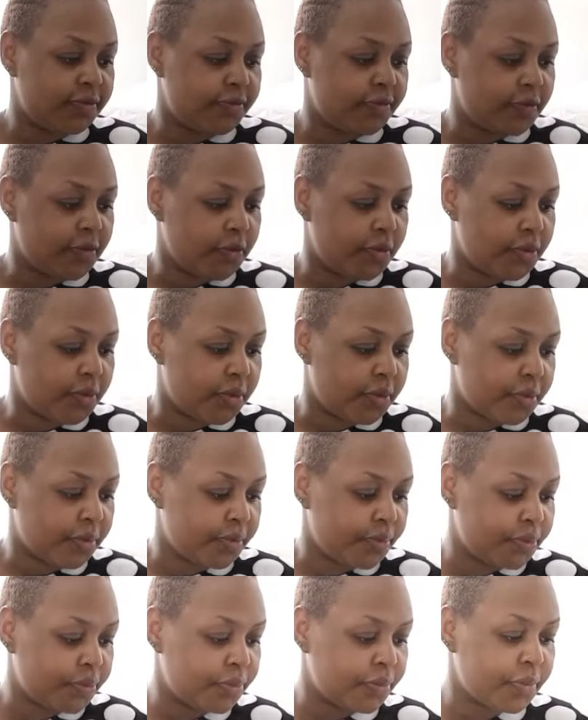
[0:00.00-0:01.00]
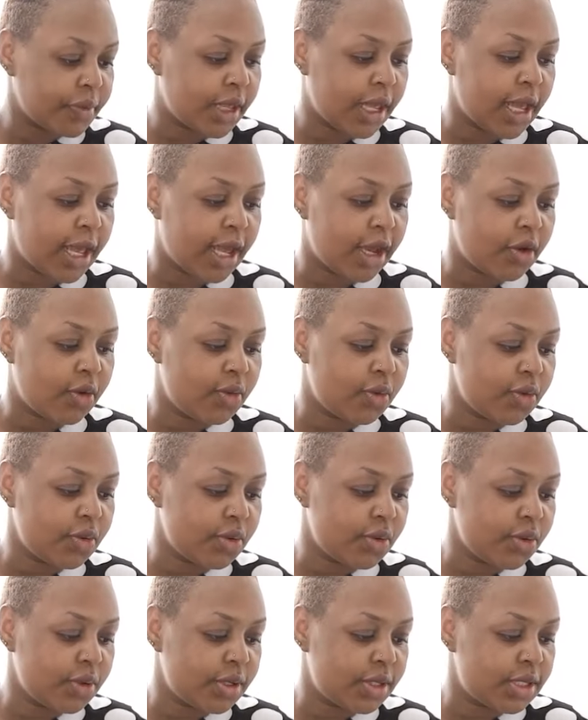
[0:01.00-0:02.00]
for a
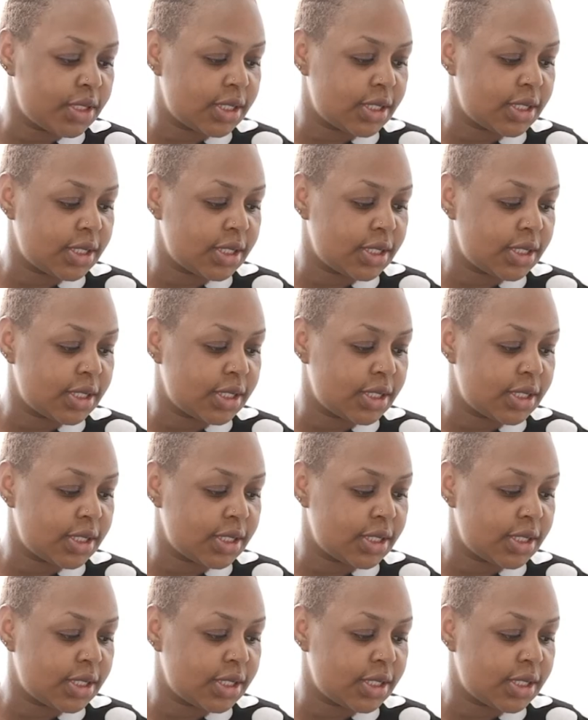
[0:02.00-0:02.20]
good